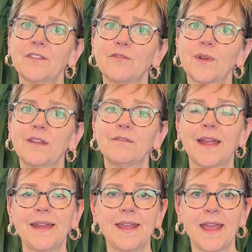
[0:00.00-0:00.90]
if we
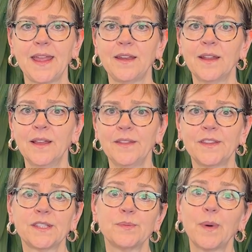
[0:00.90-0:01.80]
radiate
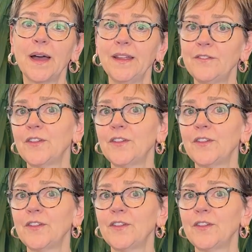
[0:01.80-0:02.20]
the spine,